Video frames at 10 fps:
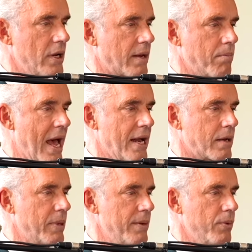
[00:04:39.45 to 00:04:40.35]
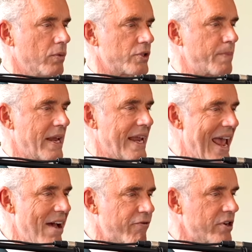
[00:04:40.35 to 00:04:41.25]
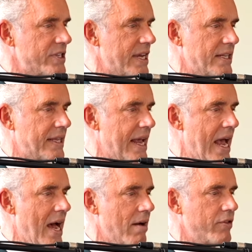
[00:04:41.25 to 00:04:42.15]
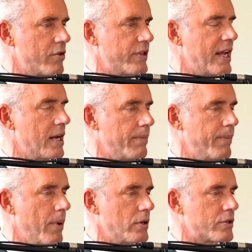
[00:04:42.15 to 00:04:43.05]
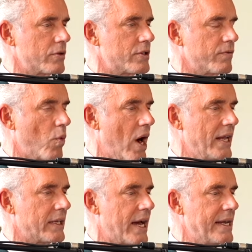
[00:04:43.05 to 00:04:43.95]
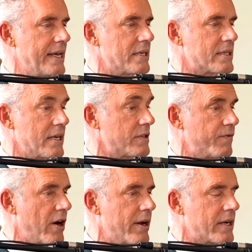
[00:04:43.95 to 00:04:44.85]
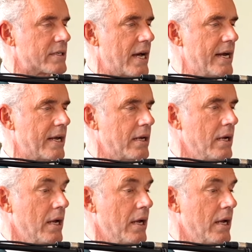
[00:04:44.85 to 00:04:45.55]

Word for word: Like manic people will spend every cent they have. They're thinking up all sorts of wild ideas, and it's very exciting.